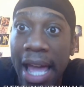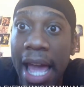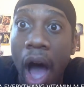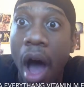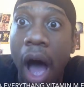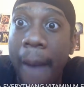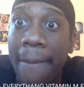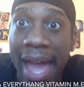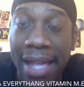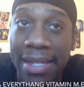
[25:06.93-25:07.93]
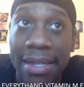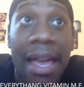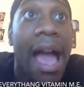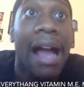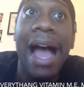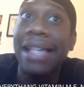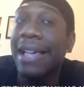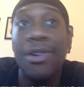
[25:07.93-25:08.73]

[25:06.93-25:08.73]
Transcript: They are amazing, guys.